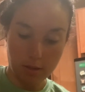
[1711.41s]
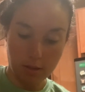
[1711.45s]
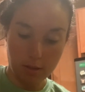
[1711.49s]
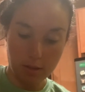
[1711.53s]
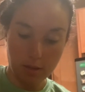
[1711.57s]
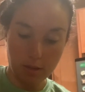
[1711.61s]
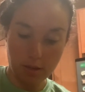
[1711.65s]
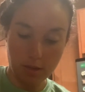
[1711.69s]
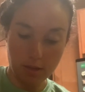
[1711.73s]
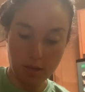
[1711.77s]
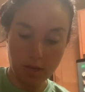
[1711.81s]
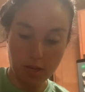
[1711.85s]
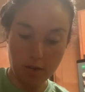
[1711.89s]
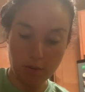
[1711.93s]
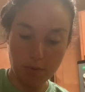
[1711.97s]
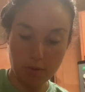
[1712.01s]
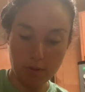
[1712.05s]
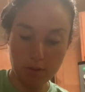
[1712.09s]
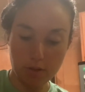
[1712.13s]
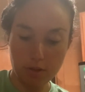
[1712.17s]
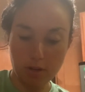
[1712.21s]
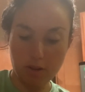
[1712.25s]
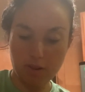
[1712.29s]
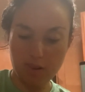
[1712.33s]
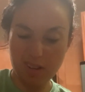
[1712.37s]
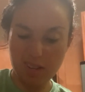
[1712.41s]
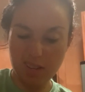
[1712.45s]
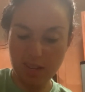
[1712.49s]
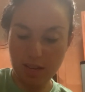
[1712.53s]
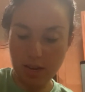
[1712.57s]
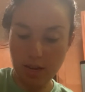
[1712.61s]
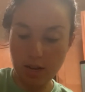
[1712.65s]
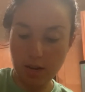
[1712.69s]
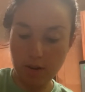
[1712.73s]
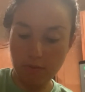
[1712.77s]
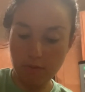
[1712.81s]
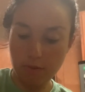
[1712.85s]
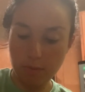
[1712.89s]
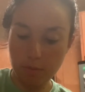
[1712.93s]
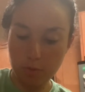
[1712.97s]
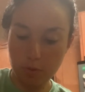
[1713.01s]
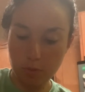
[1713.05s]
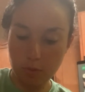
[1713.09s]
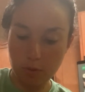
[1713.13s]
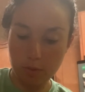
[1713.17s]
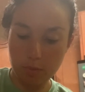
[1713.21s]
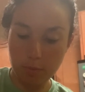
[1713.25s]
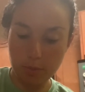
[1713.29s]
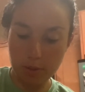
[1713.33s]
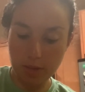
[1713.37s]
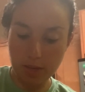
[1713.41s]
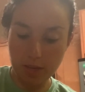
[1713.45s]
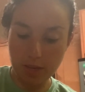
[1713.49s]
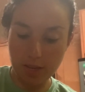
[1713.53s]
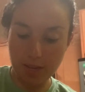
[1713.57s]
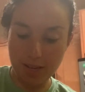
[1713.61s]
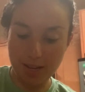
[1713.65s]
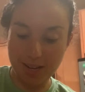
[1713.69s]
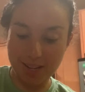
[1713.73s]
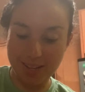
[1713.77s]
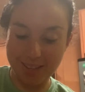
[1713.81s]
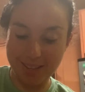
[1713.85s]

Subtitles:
The quinoa's already kind of absorbing it.